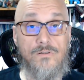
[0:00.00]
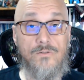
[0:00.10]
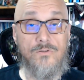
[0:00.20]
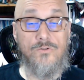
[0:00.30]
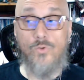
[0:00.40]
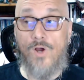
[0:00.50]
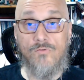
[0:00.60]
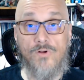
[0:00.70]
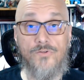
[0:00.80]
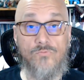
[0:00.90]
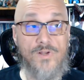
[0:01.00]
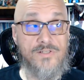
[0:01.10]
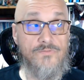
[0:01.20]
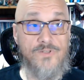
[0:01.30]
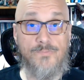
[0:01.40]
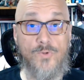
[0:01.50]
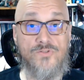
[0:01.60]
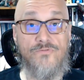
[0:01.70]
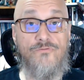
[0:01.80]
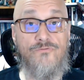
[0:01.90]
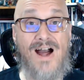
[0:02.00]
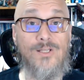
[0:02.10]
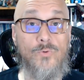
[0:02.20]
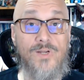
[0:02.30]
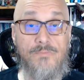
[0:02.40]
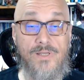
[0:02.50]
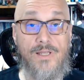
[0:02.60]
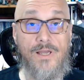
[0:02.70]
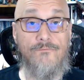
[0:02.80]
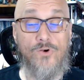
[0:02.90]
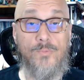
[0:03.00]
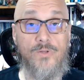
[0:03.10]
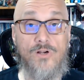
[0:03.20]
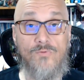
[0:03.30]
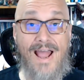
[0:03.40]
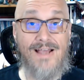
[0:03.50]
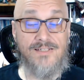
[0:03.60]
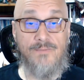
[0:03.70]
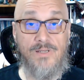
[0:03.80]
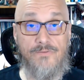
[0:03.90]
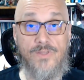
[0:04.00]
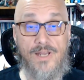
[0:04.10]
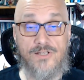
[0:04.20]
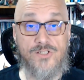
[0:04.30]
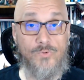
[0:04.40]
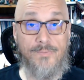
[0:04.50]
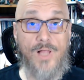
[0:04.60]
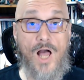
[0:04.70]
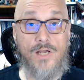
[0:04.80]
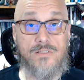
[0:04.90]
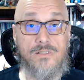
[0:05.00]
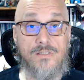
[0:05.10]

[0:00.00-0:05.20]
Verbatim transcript: Do I run the risk of this person following me and verbally harassing me for the next three blocks?